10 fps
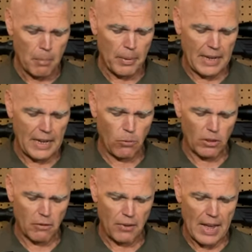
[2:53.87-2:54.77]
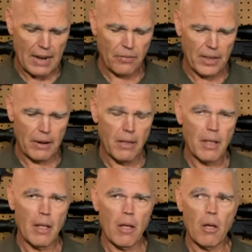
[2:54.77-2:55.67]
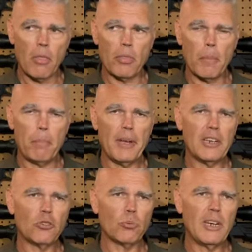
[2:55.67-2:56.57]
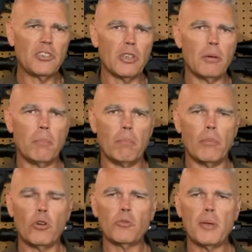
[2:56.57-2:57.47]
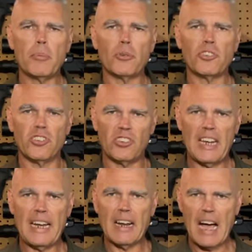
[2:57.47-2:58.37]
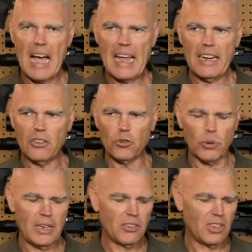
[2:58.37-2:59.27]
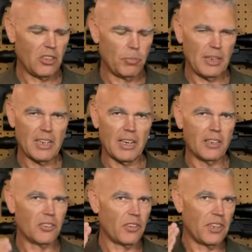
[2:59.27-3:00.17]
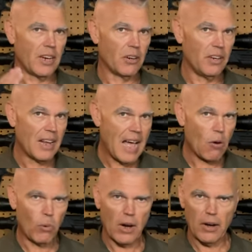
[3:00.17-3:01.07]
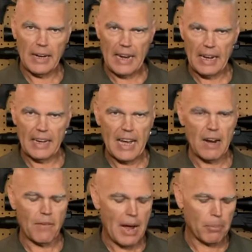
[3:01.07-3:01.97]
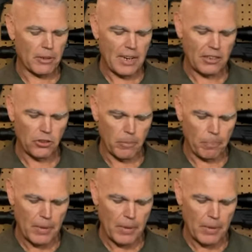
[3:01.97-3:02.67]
beginning with the fact that the biggest reason most people sustain eye injuries is because they're not wearing any kind of eye protection.